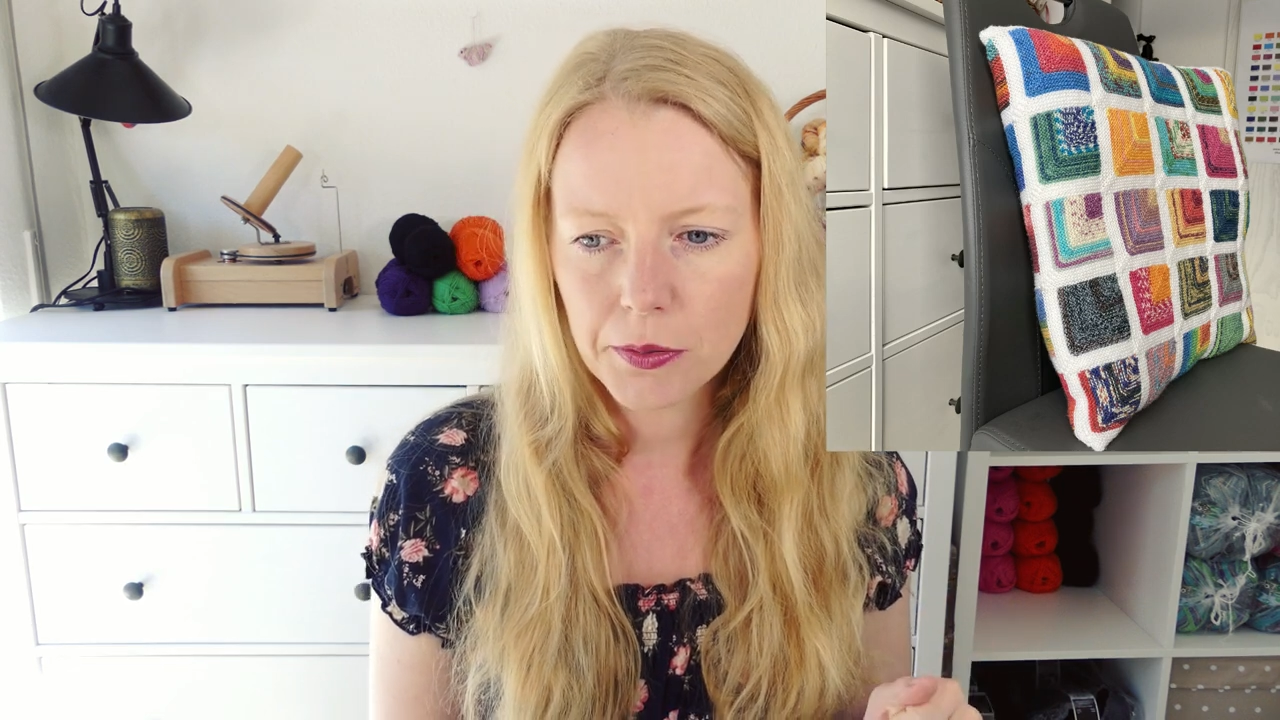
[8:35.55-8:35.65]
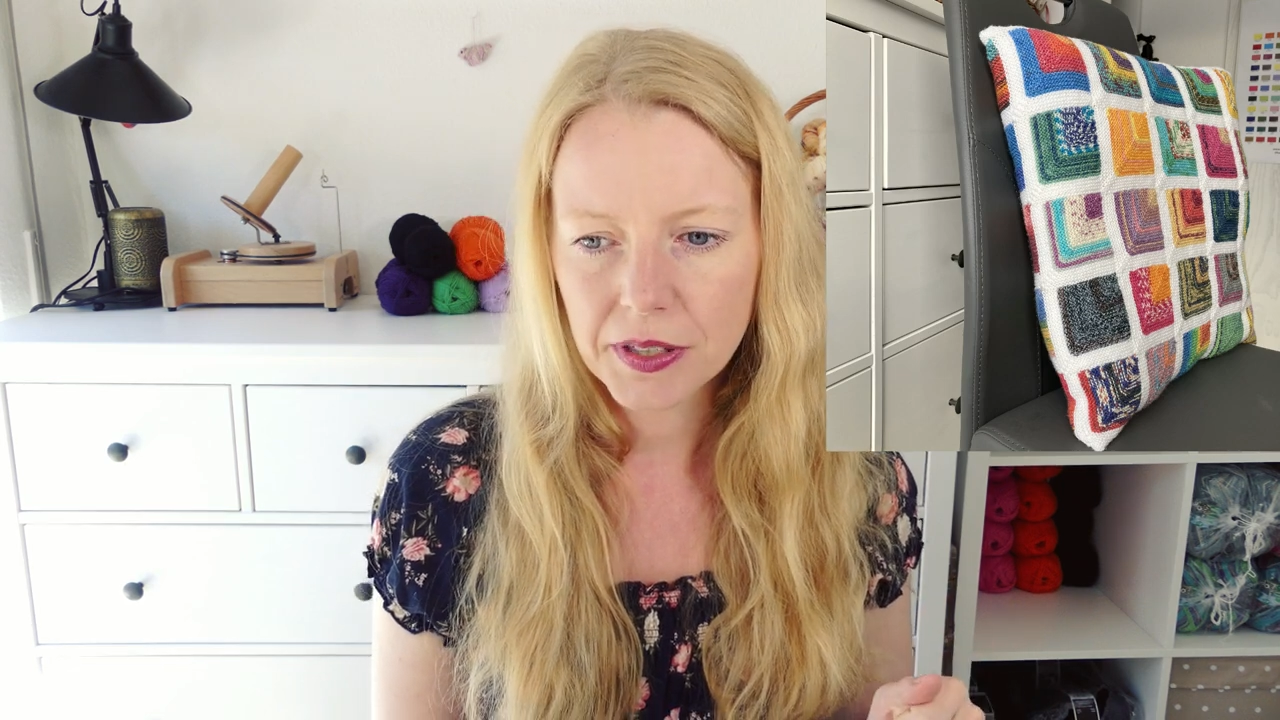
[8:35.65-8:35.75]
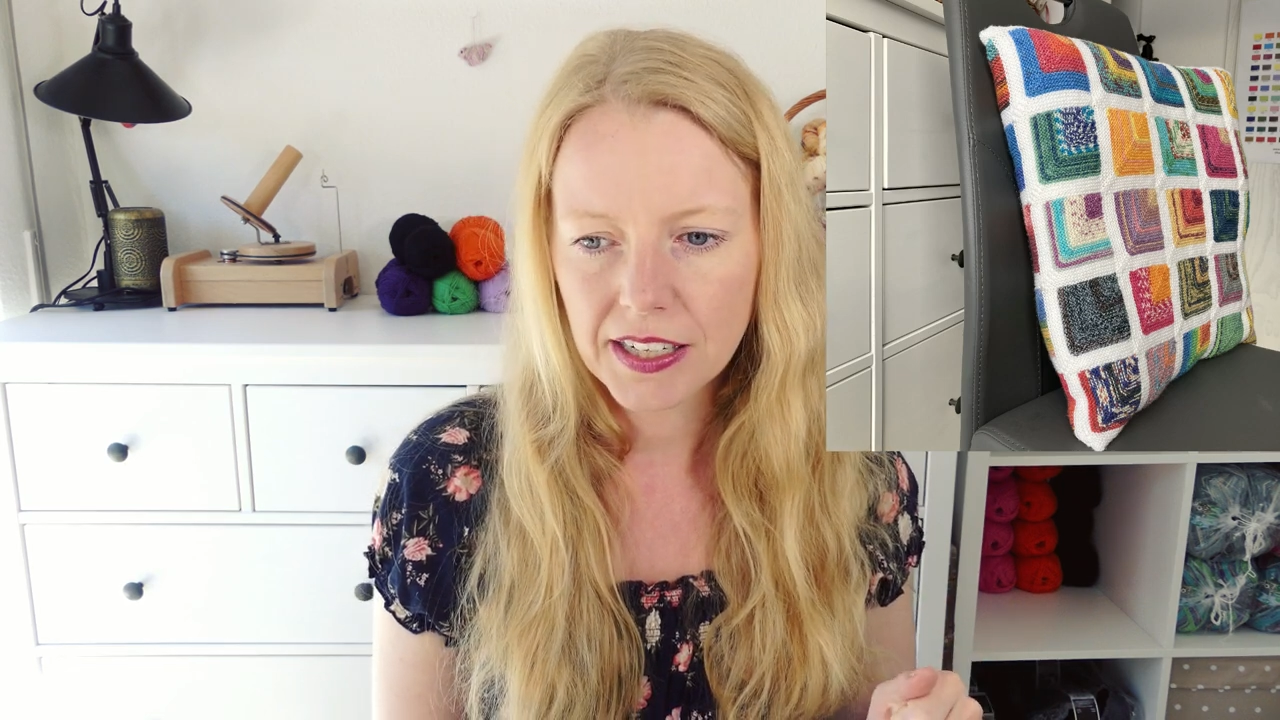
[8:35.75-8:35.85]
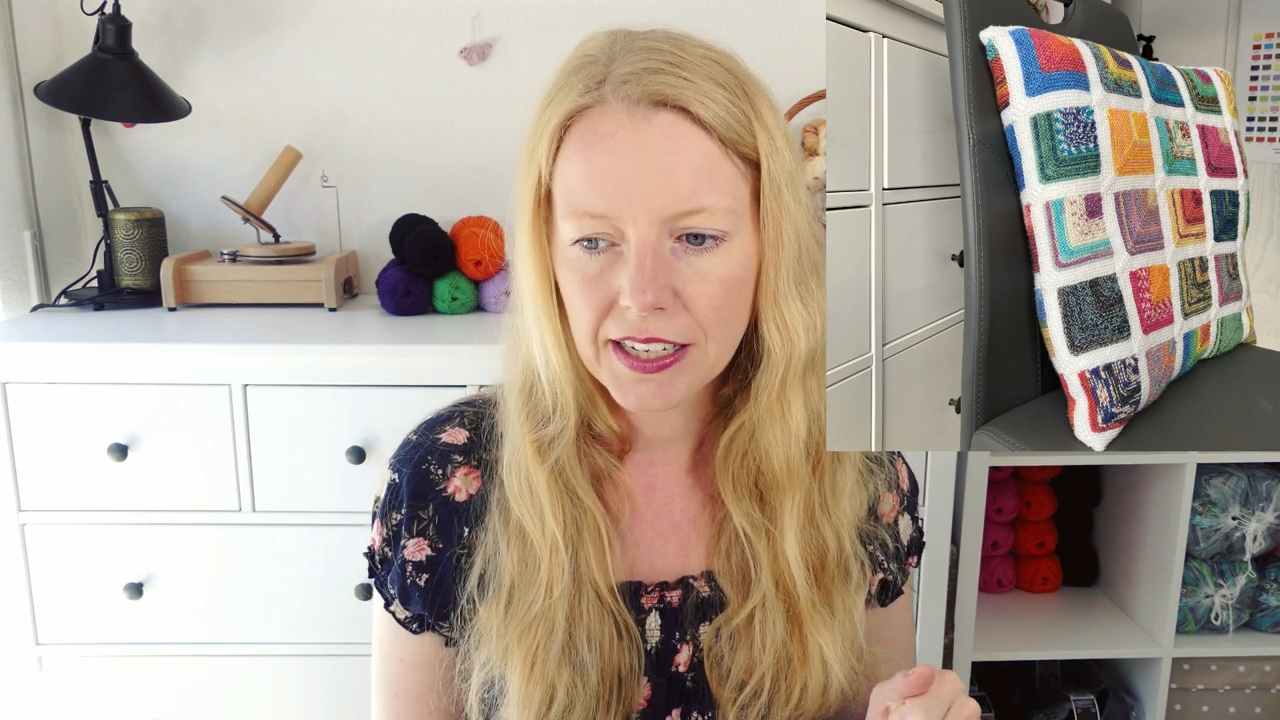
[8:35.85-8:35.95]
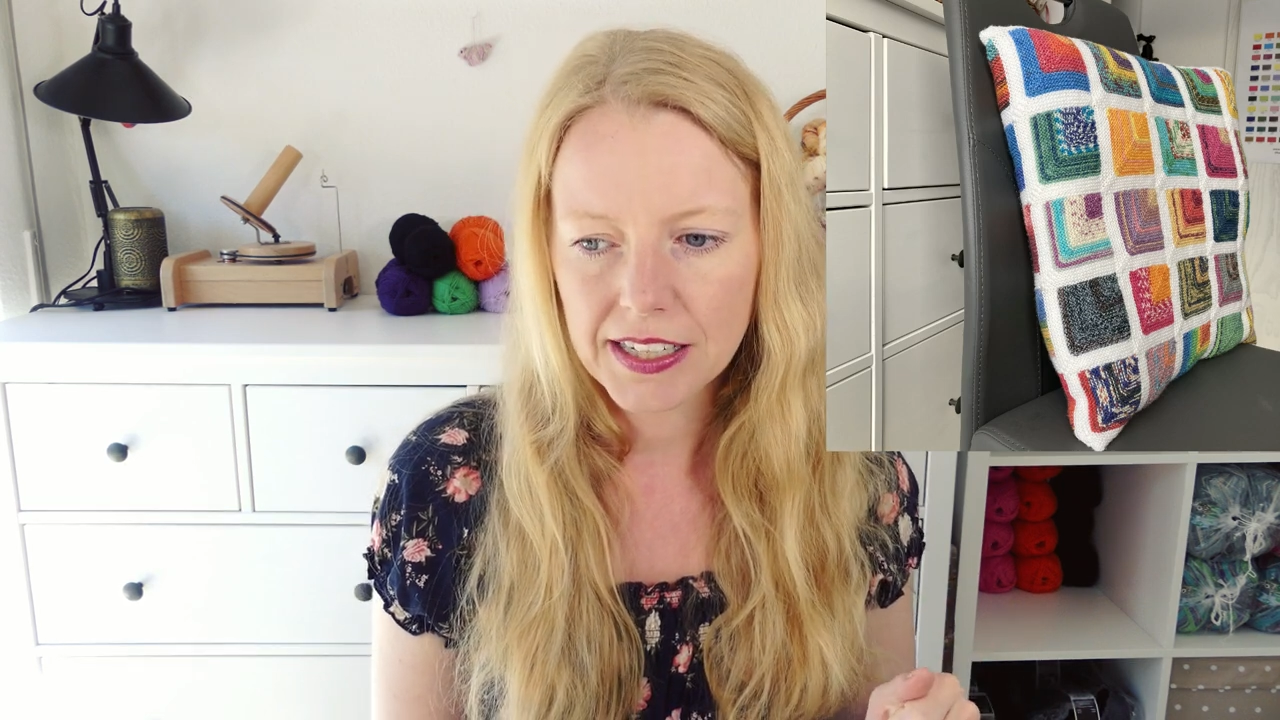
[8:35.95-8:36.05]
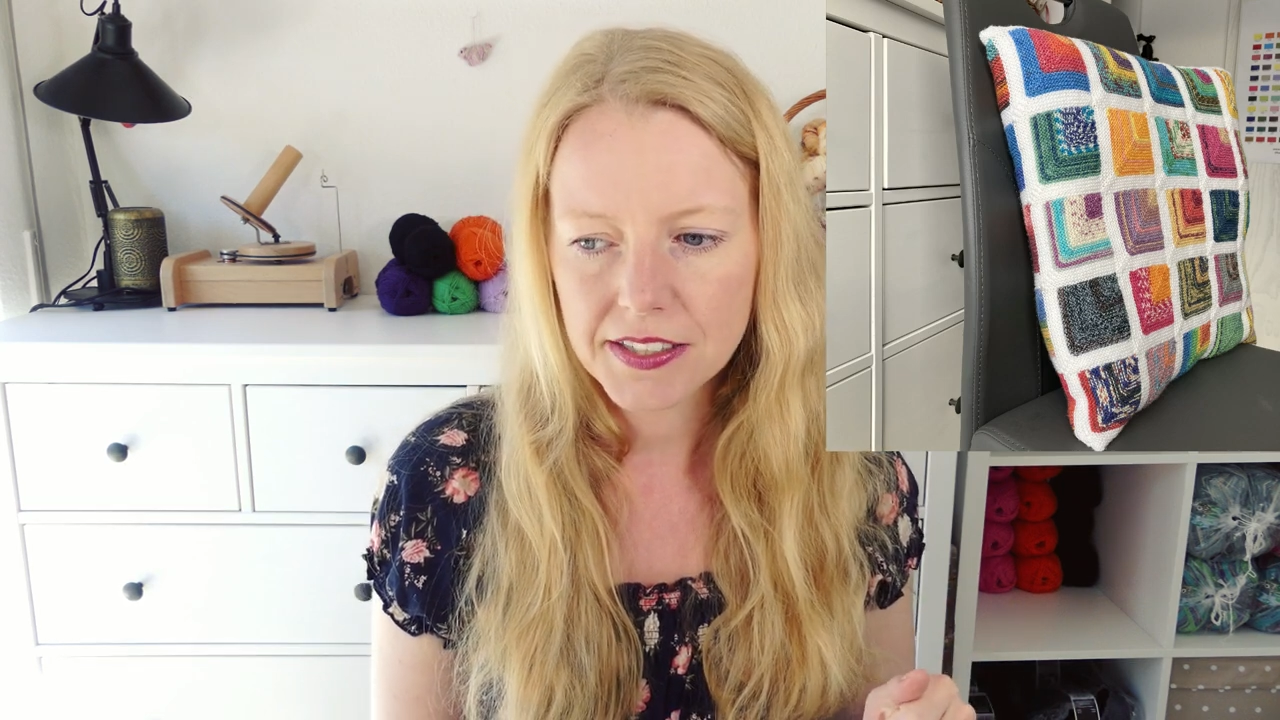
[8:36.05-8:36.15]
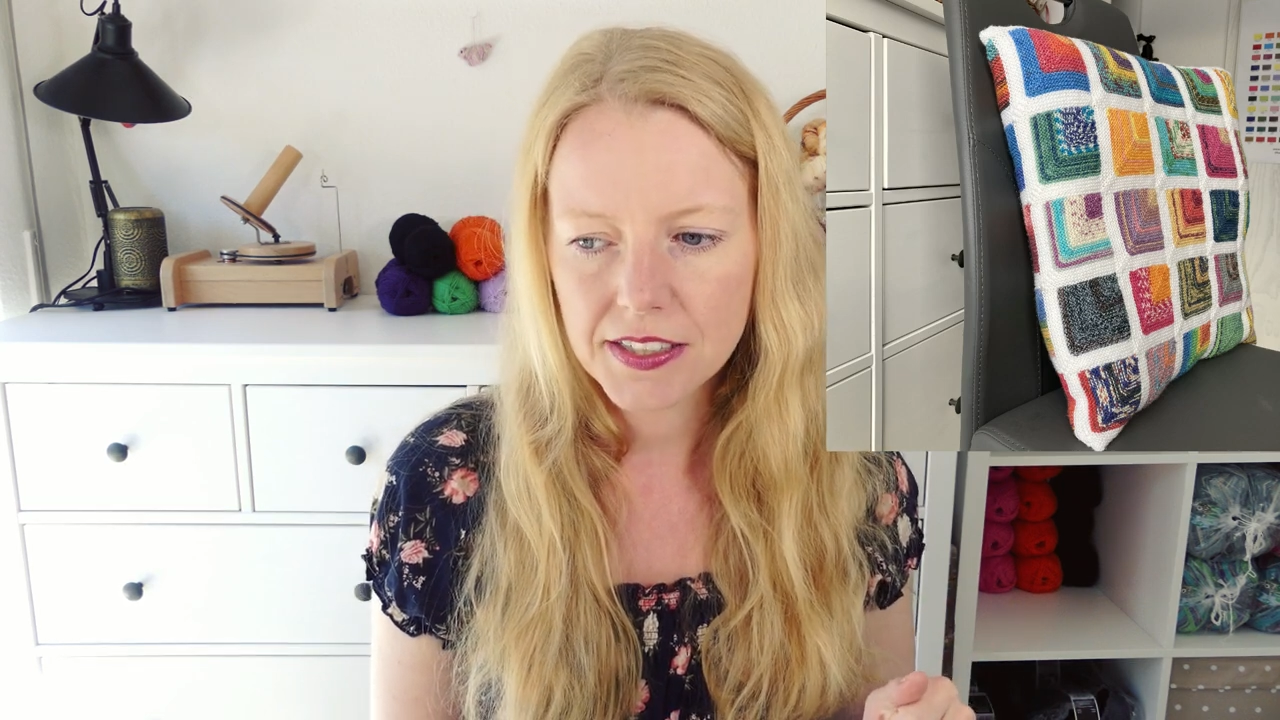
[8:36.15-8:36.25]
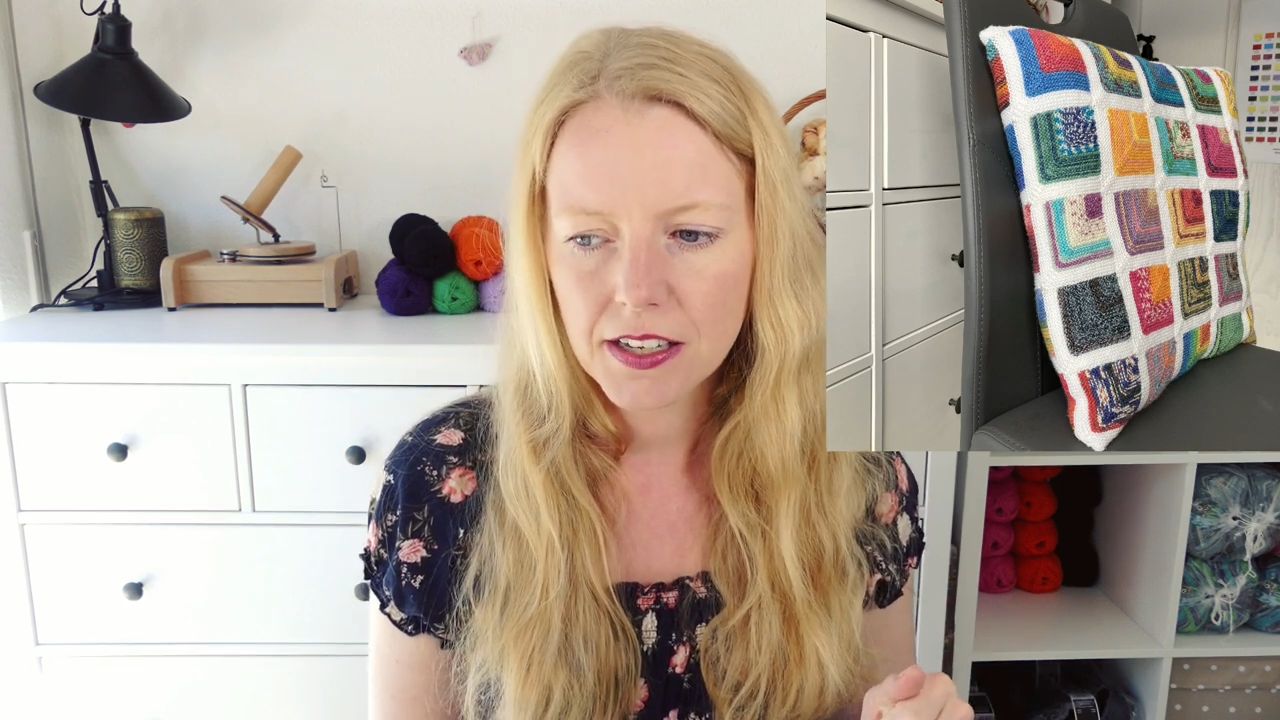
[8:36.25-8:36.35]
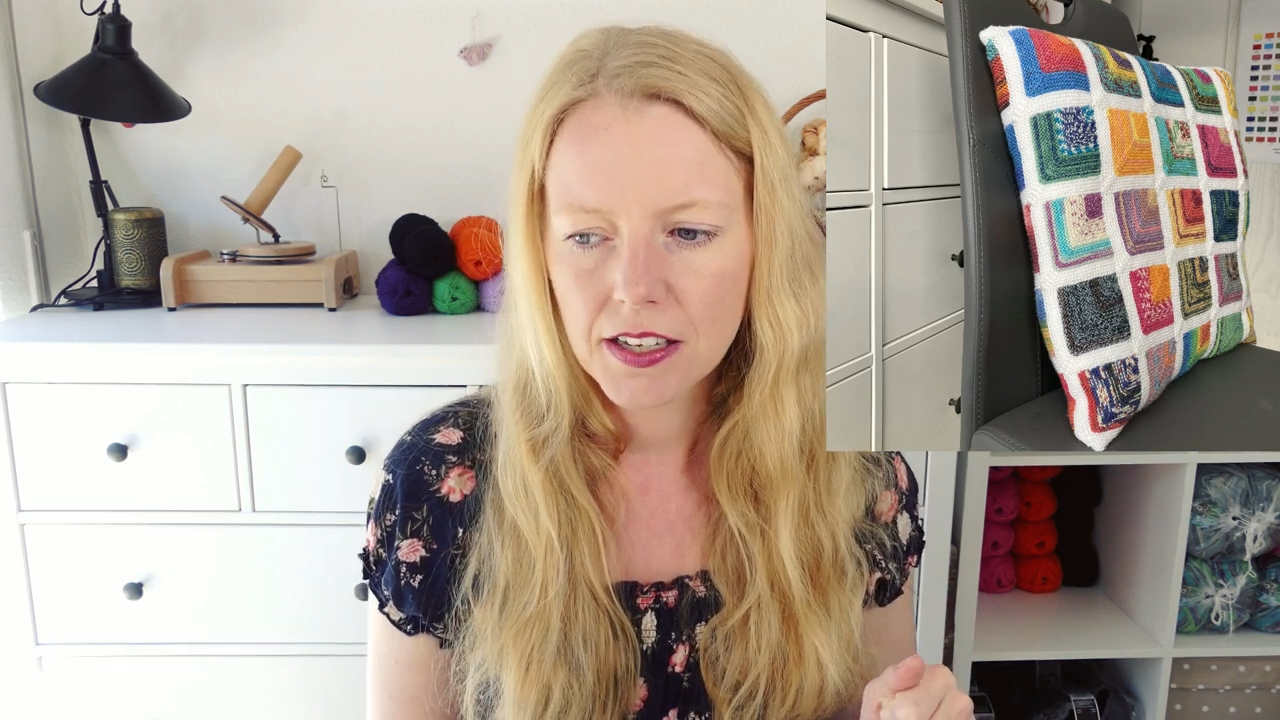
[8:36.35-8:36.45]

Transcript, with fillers: realized